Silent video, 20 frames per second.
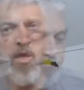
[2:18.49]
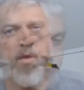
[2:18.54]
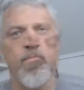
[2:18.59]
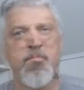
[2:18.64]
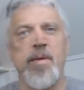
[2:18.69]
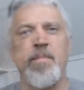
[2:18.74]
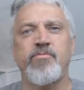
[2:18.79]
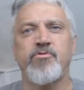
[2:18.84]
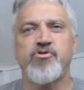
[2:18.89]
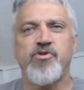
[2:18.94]

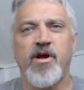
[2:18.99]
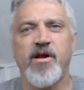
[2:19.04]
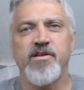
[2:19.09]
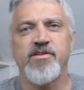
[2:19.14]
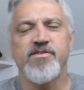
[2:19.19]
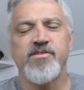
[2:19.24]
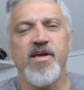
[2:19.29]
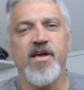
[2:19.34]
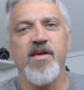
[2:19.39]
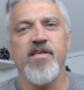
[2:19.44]
People try to
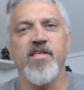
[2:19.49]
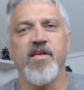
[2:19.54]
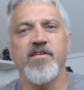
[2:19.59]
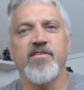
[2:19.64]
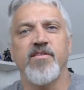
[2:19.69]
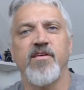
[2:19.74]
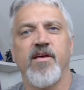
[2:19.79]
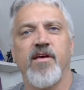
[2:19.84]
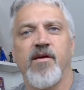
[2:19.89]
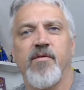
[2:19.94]
say
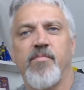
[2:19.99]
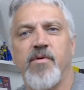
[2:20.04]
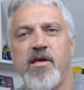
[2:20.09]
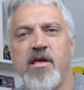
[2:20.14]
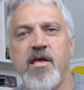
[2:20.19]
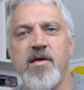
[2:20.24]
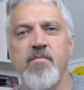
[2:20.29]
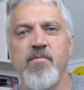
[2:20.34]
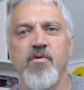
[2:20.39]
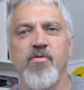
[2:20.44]
that
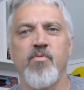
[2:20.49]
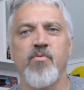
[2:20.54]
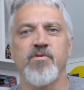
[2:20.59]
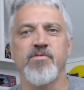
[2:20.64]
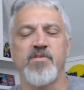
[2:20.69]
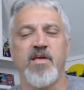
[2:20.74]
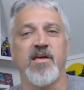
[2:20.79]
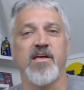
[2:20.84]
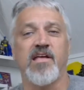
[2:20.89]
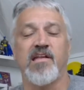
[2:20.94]
Behemoth
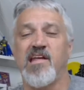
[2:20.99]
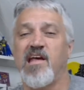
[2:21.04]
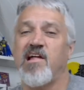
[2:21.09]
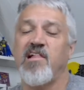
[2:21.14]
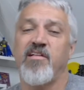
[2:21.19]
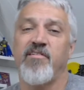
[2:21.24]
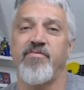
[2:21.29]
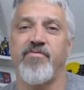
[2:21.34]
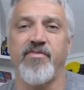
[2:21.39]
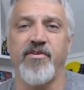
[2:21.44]
was like an
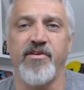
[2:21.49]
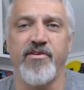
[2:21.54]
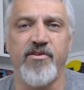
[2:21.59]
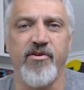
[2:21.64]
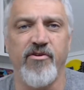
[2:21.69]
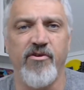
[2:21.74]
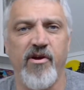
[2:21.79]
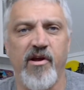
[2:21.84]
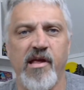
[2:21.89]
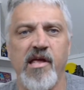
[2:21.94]
elephant
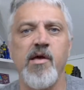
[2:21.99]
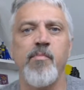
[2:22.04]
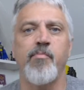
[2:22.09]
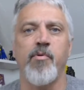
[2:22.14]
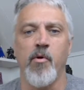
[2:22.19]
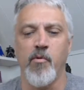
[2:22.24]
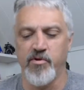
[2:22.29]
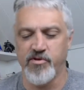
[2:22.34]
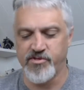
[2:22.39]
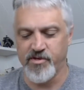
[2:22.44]
or a hippo
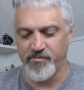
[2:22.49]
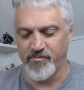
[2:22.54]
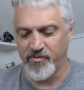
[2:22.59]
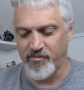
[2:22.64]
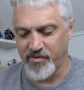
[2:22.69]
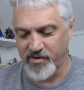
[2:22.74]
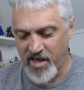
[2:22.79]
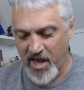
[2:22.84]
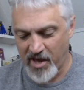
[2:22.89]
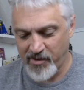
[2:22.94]
or something,
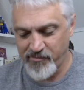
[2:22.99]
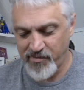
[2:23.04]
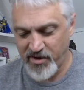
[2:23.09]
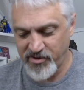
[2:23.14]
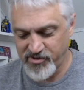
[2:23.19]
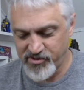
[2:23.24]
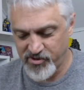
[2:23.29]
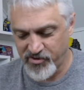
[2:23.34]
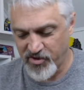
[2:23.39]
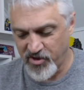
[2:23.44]
but God
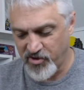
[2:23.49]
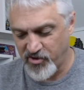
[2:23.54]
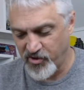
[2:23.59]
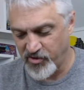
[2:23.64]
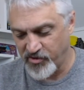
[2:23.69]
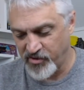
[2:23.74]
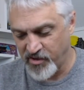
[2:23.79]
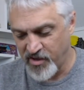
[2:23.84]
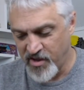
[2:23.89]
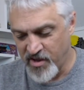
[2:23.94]
made sure they
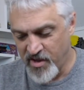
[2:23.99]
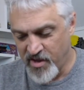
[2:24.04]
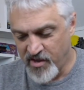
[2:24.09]
couldn't,